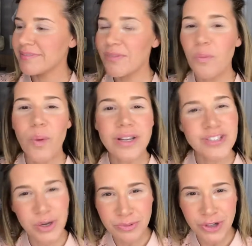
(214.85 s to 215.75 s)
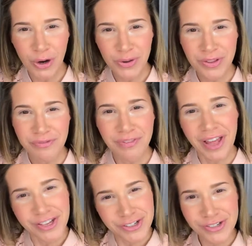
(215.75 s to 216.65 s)
one tone darker than
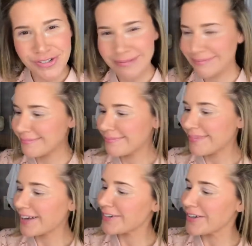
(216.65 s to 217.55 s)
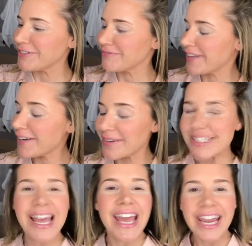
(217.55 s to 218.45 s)
flesh? I don't know. Anyways,
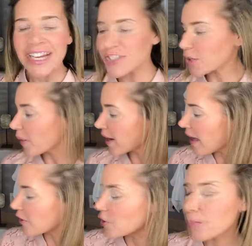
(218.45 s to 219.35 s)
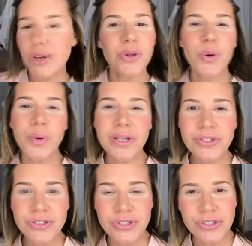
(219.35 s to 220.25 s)
it's a great color to put in the
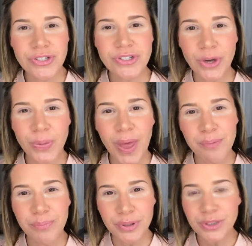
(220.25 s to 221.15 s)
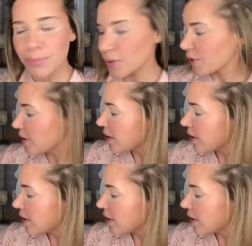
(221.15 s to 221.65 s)
crease just to start that buildable